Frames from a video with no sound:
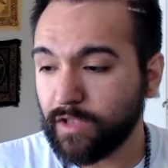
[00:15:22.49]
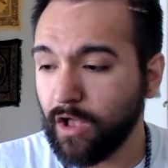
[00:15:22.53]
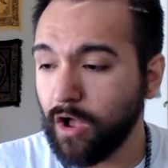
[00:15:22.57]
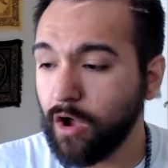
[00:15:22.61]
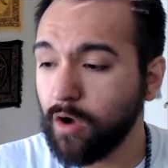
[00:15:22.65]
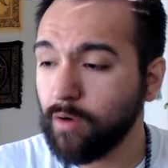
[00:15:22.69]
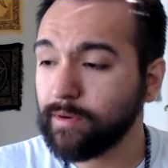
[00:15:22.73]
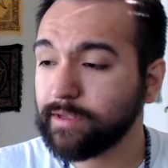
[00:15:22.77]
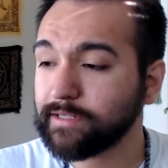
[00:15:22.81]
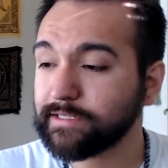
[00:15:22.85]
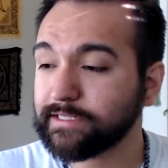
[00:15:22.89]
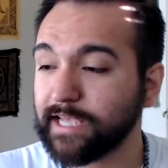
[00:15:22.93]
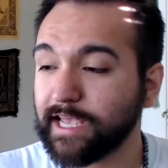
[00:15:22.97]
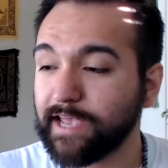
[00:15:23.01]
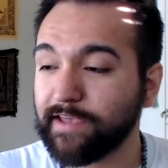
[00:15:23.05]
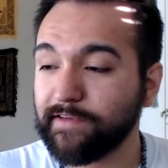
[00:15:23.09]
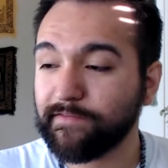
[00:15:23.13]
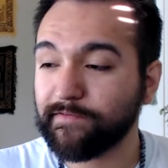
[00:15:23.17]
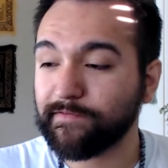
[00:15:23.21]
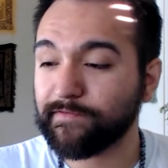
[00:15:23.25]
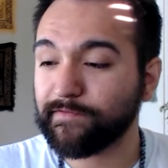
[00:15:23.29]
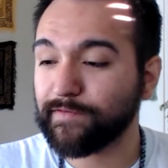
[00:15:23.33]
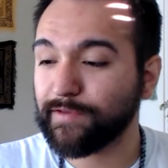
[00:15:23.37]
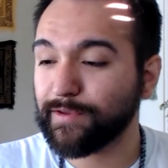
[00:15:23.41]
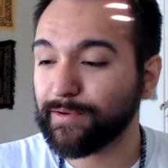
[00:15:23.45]
always
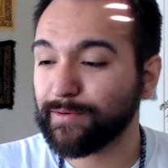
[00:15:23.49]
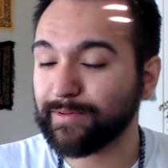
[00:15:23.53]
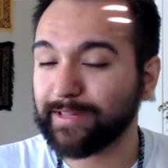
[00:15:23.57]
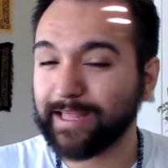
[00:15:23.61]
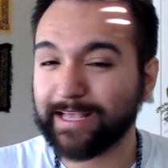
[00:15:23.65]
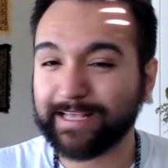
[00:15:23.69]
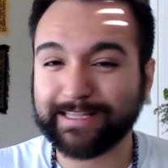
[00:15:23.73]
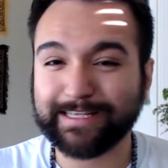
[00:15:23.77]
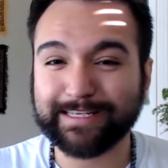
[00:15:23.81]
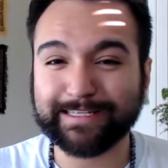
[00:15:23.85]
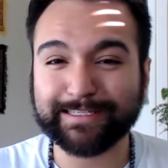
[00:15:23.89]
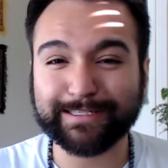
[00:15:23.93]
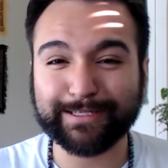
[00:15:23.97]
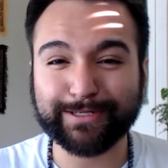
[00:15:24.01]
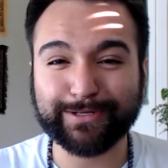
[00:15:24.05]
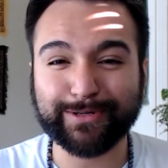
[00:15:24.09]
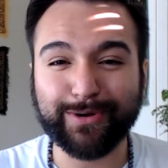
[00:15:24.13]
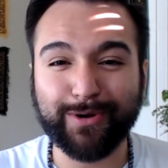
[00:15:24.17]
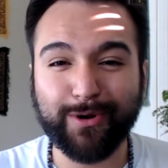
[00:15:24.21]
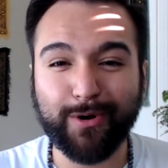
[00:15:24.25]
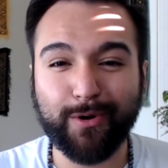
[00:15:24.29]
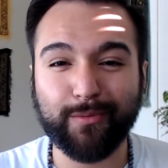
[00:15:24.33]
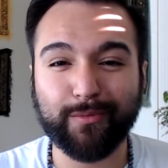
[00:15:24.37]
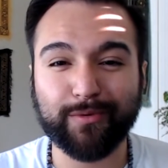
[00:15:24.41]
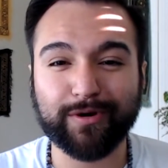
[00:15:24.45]
gave you like these little
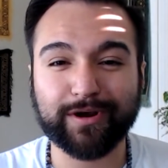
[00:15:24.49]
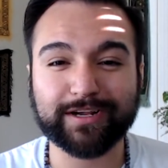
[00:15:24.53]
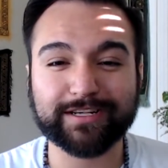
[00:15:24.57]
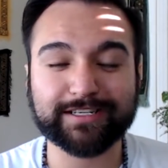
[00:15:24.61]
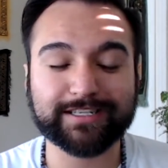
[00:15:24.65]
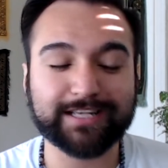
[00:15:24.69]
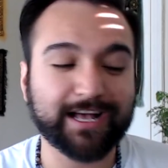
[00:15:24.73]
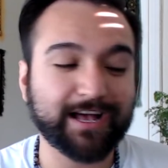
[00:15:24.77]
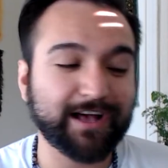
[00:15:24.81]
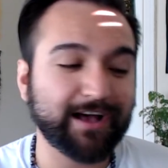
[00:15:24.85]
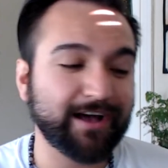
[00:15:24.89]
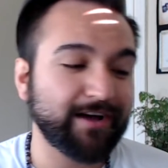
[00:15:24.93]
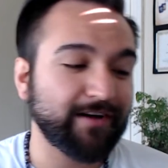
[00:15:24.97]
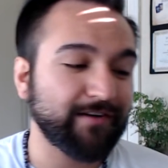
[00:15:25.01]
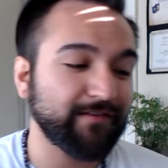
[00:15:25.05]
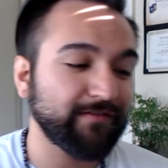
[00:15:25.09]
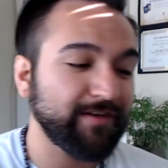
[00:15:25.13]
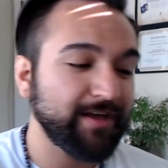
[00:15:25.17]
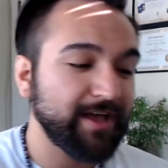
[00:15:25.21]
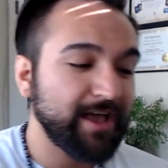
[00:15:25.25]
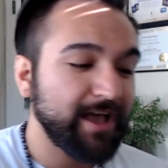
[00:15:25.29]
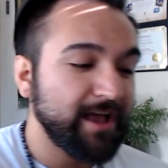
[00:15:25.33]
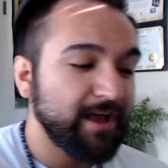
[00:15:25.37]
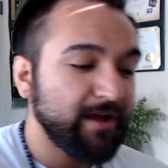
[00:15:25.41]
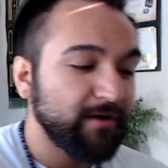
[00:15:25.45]
homeworks of
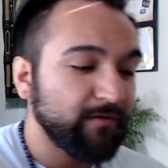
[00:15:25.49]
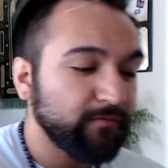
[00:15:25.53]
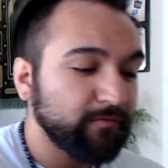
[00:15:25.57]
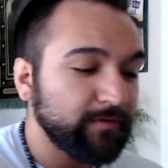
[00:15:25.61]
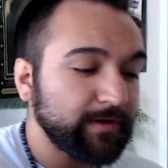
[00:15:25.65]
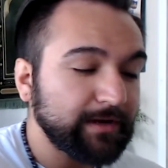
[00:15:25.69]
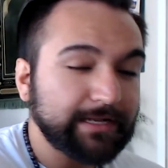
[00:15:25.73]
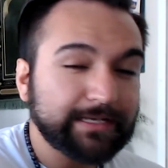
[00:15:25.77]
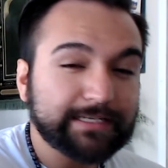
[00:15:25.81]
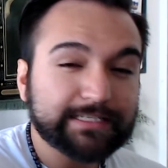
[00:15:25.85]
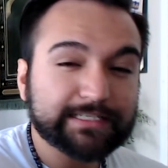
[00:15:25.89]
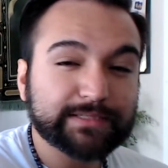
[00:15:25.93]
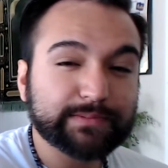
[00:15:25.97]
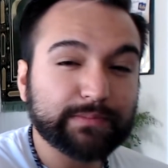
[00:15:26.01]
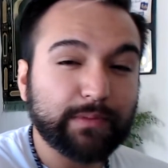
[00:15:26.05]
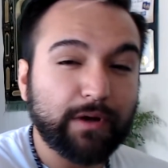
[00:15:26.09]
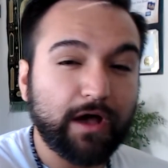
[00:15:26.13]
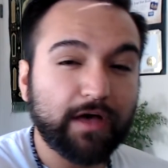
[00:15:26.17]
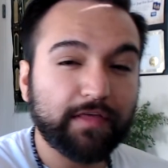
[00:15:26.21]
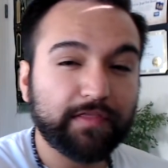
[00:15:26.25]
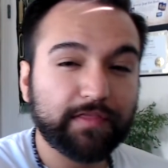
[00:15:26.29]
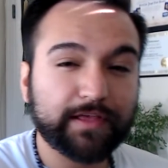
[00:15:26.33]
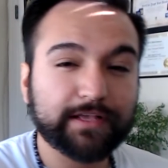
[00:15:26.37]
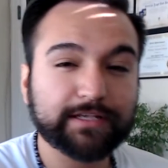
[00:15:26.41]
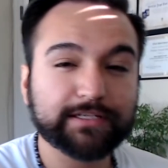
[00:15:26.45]
really
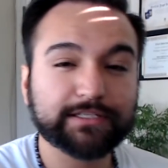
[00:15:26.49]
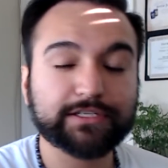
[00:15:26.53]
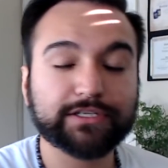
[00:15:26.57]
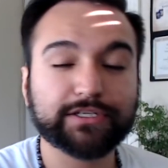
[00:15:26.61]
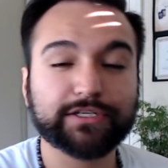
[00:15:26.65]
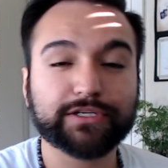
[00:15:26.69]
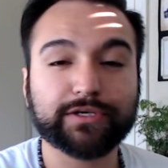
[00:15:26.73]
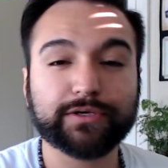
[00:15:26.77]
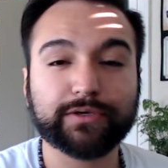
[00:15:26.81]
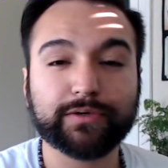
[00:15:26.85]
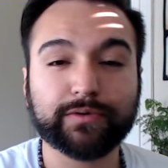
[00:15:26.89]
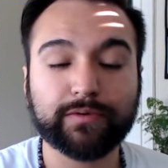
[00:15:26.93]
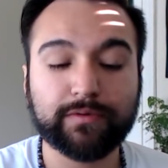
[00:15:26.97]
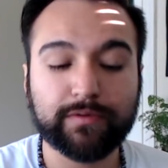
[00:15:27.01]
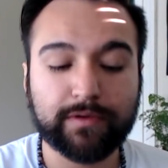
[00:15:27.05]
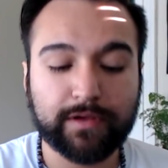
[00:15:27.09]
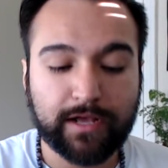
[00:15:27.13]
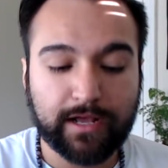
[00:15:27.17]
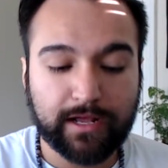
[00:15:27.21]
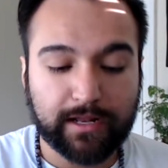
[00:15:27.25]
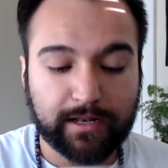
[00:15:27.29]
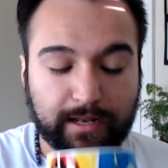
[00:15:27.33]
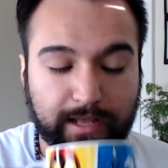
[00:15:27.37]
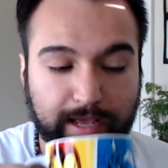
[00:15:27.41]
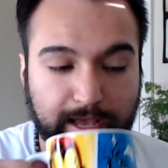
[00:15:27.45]
small things to do.
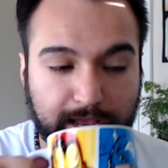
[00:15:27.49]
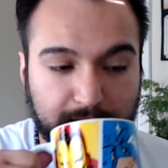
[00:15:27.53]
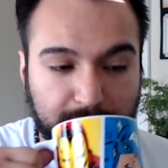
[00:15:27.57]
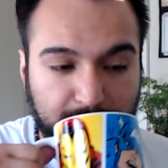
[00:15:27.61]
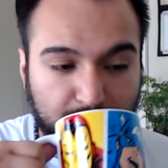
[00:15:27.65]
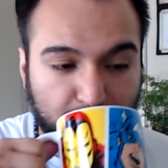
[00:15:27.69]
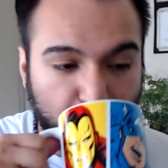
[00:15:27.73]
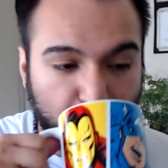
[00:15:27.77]
Like,